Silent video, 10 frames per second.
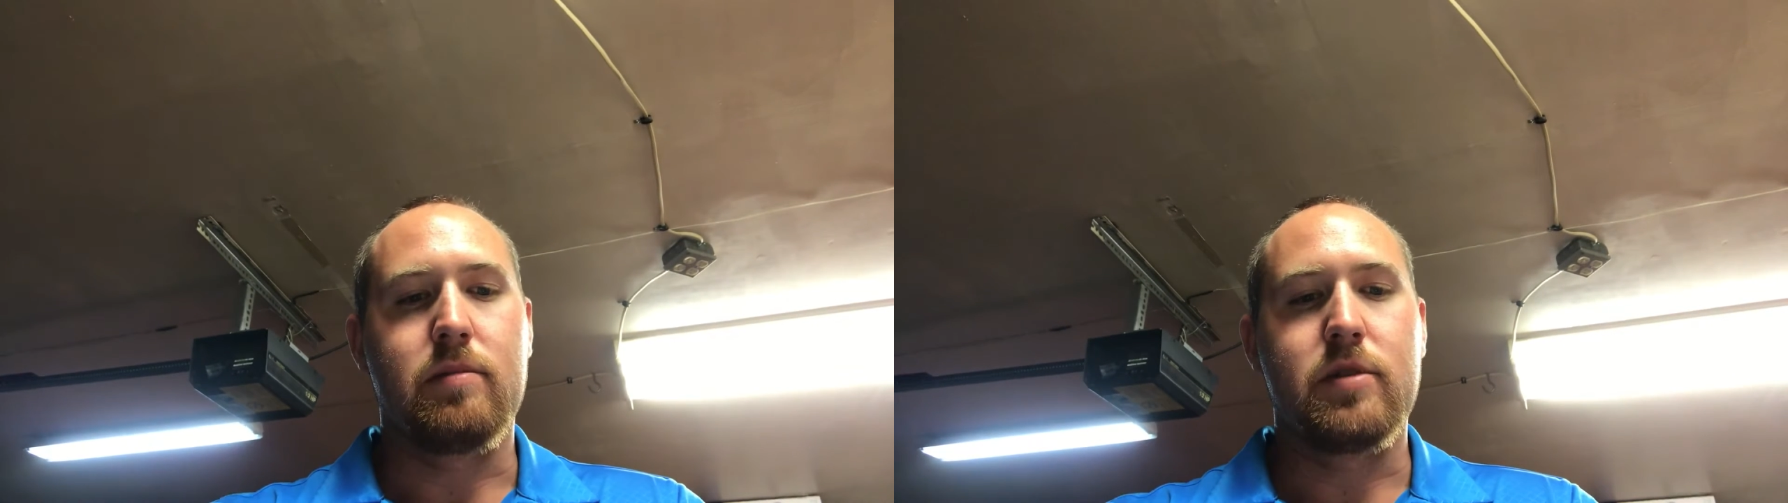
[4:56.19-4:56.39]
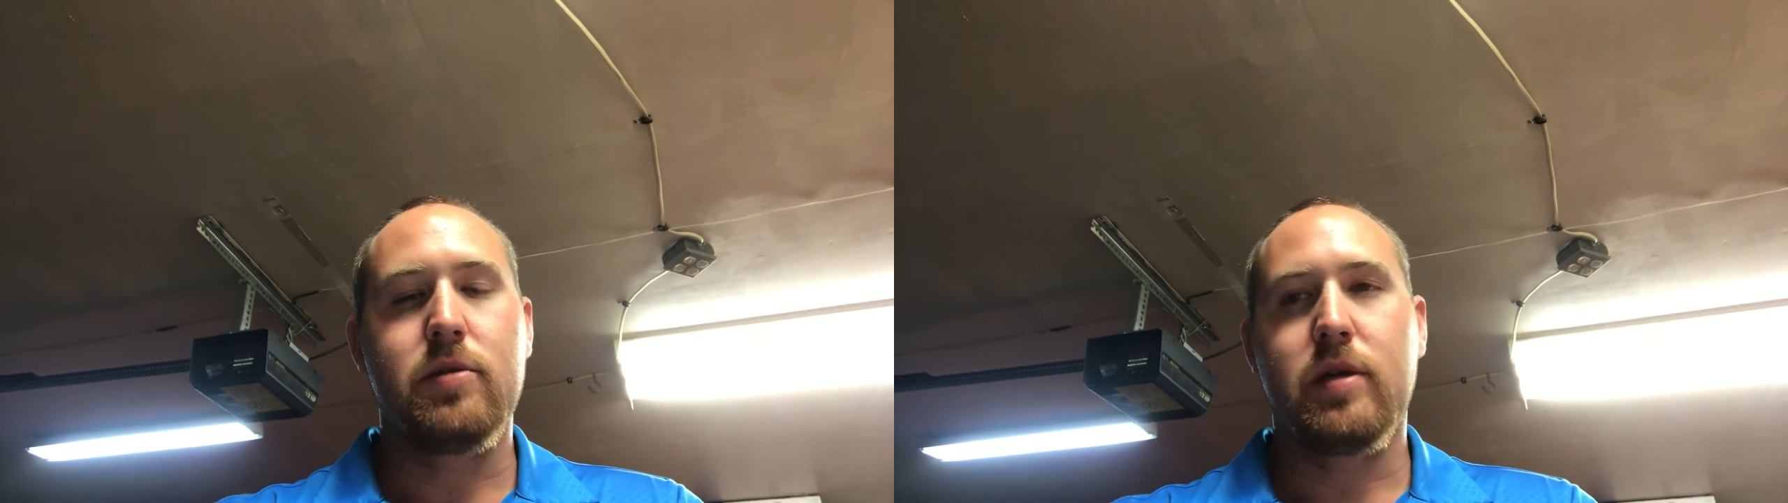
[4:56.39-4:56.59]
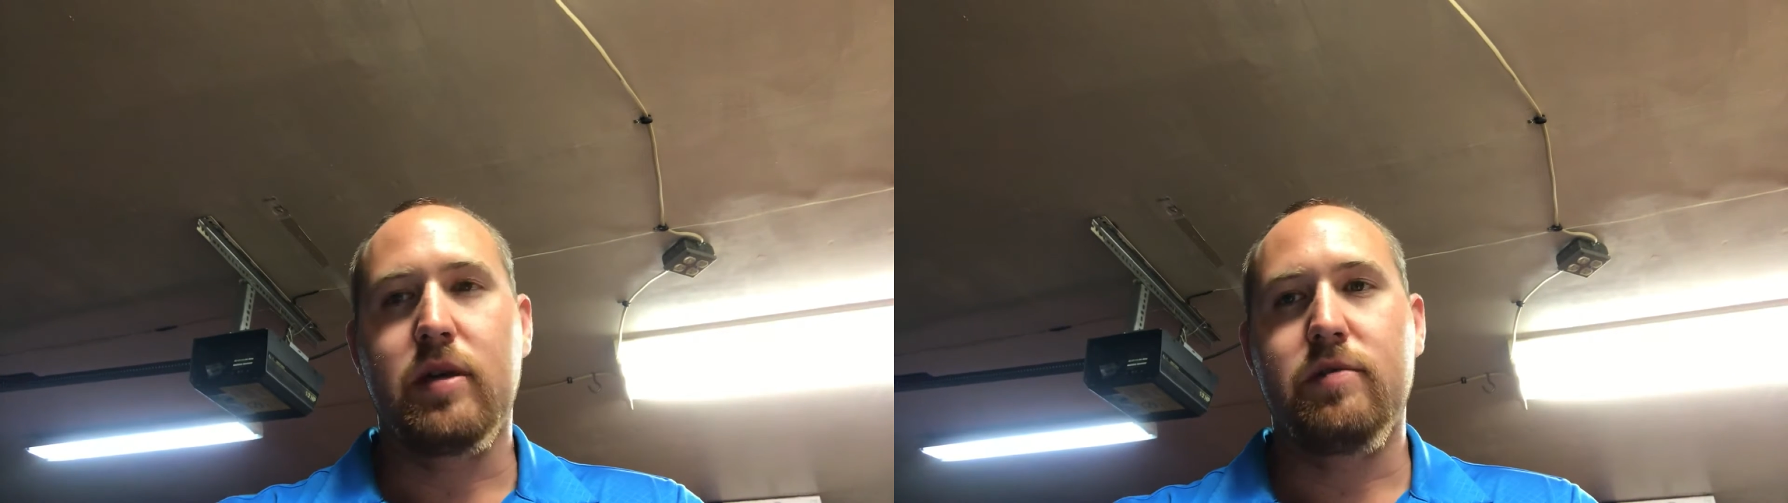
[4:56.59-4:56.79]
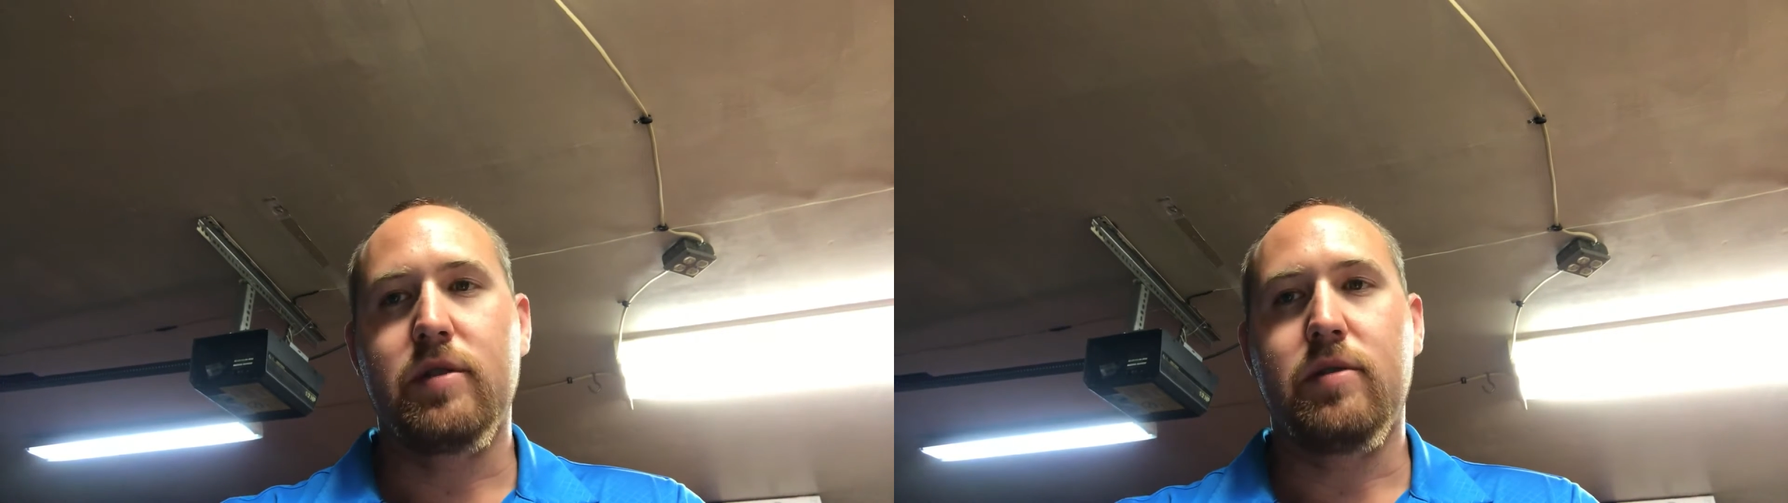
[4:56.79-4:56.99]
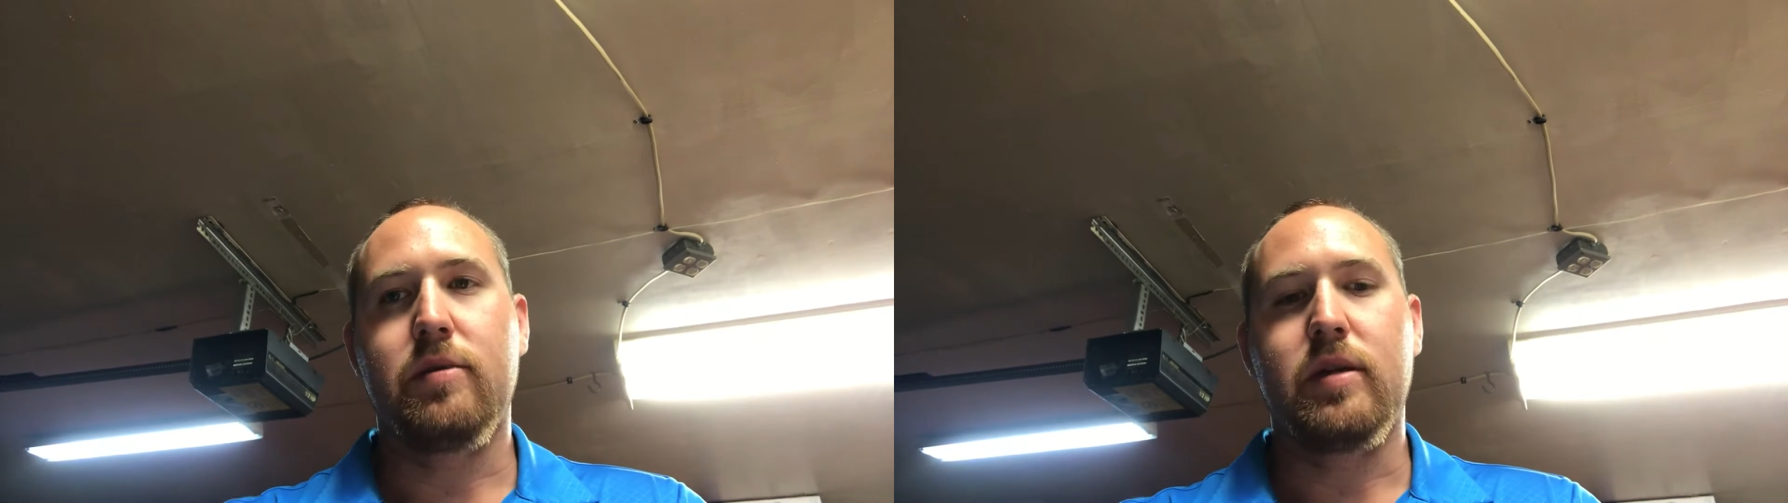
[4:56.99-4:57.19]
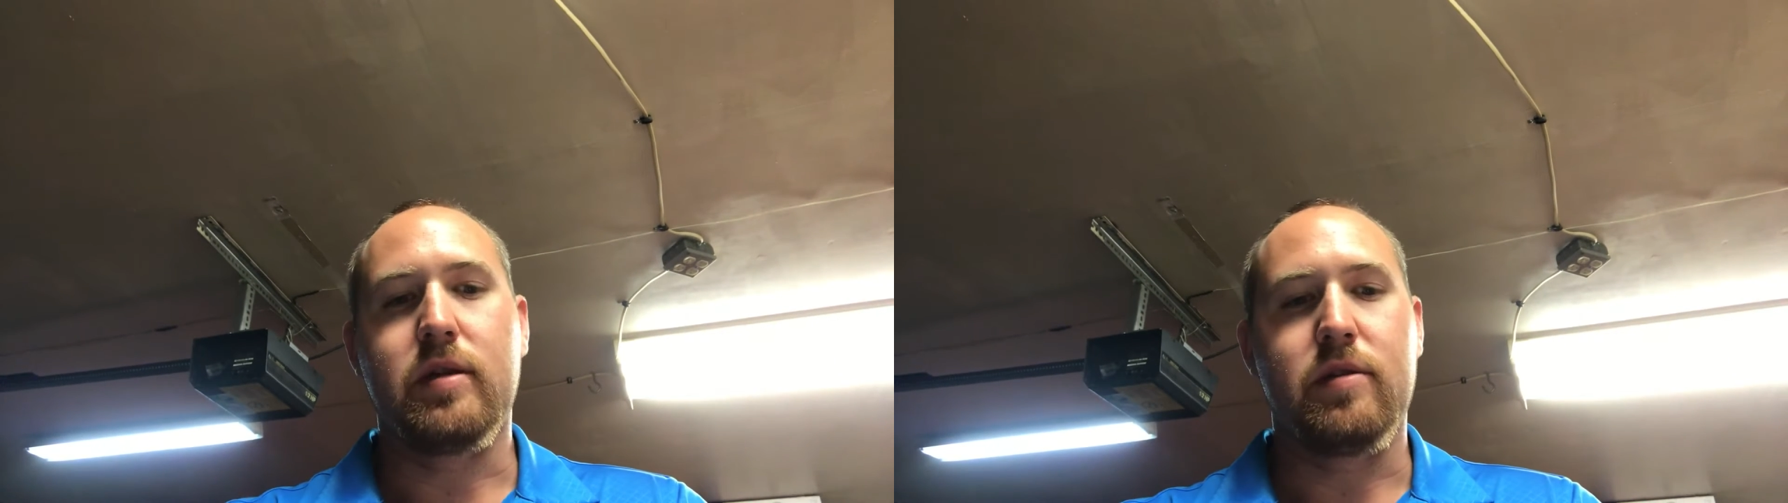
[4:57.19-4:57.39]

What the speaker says: 2.5 to 3.5,